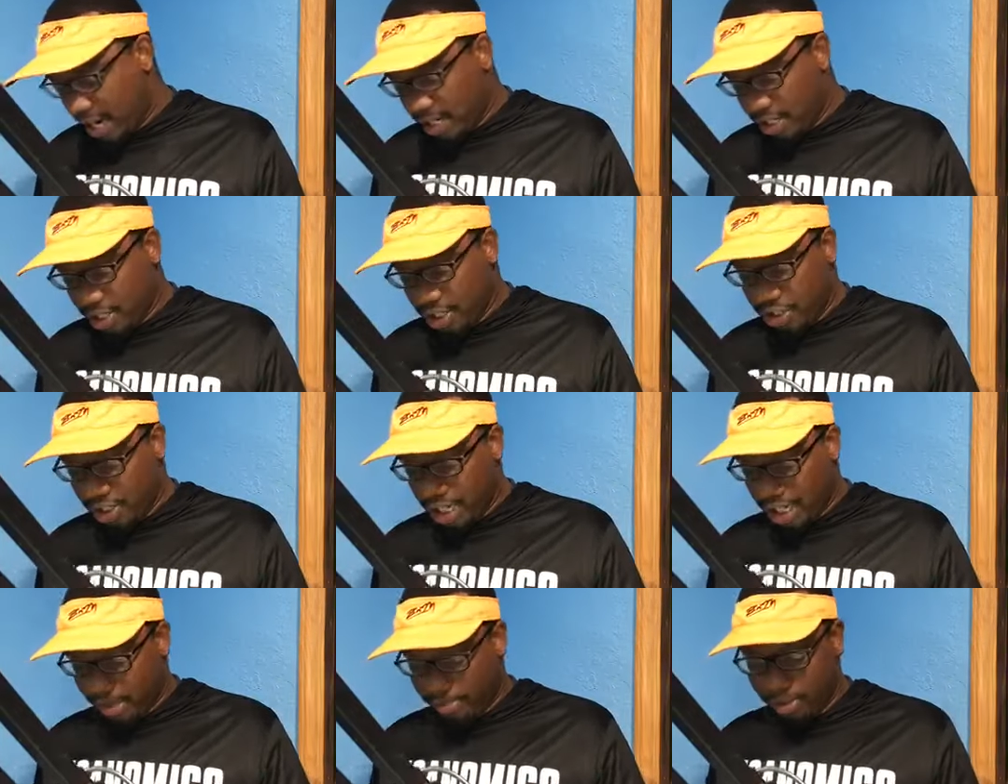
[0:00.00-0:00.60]
Yeah, that's a
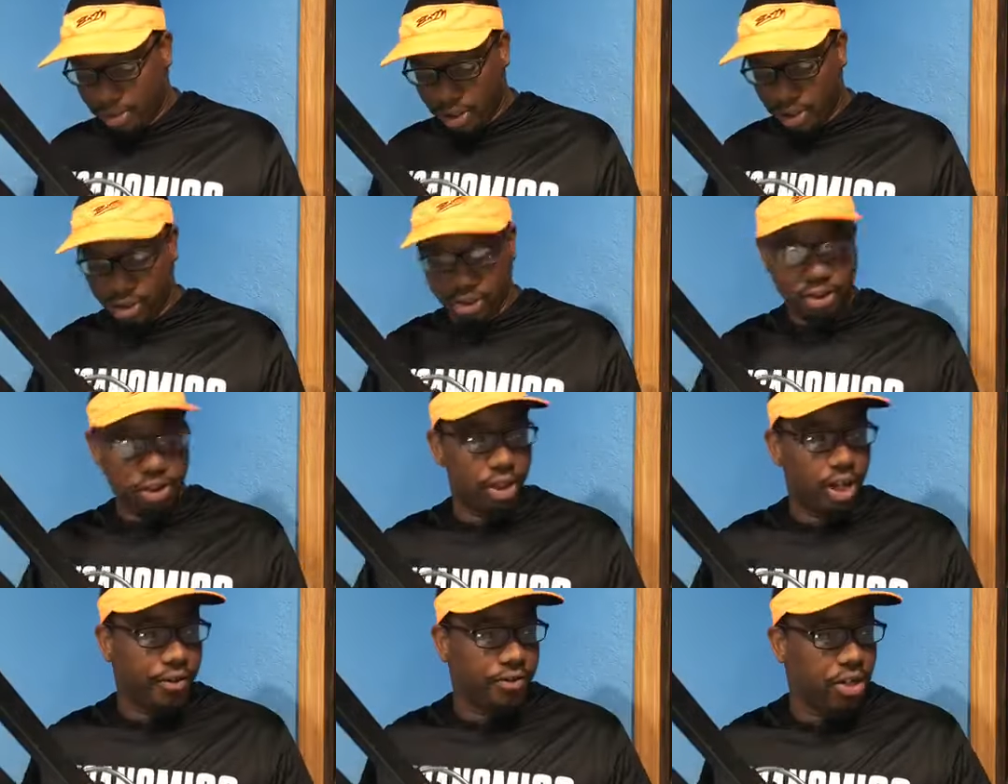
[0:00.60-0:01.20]
jig pole.
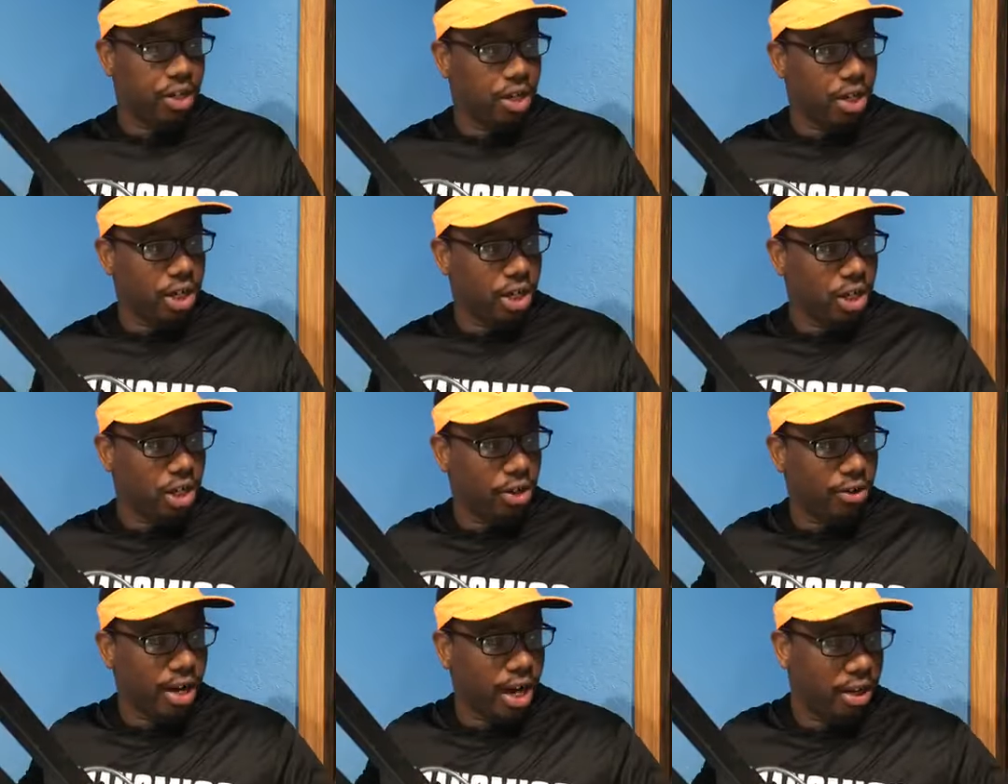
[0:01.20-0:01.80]
So if you're going
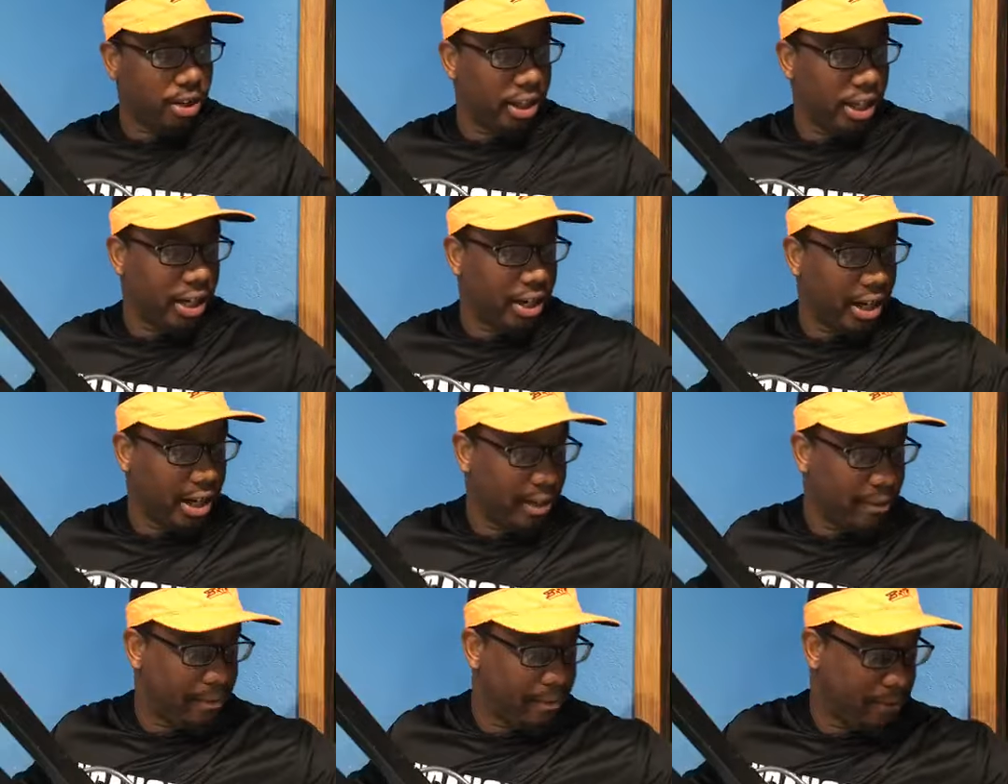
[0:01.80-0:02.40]
to go out there
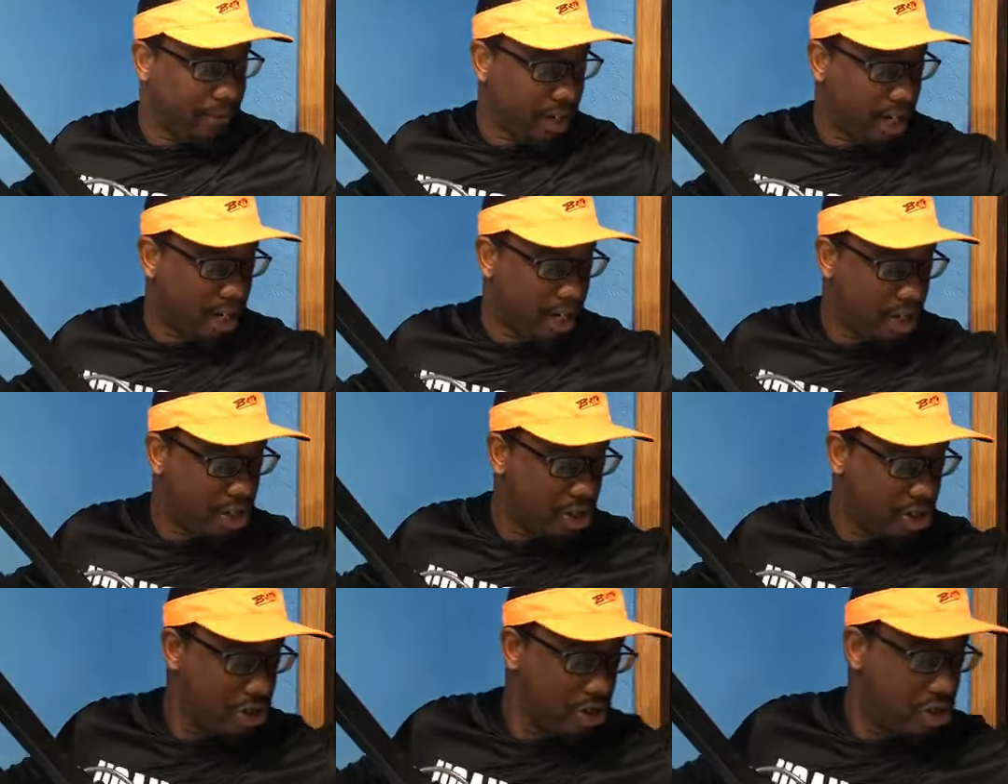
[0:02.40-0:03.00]
and
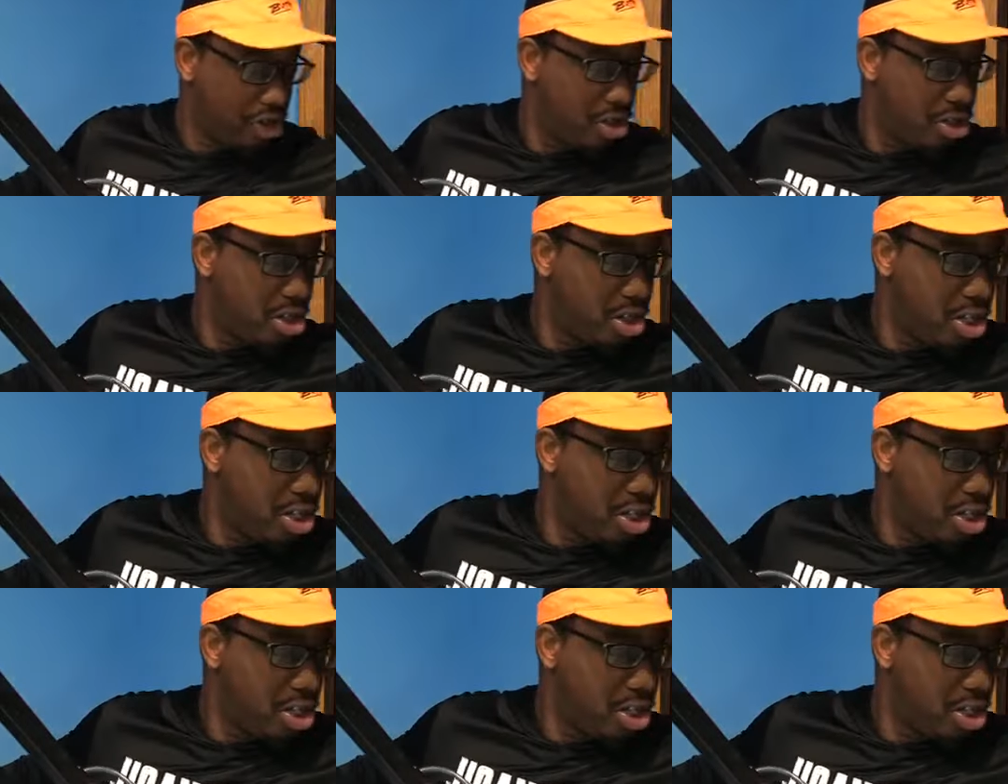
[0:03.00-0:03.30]
fish,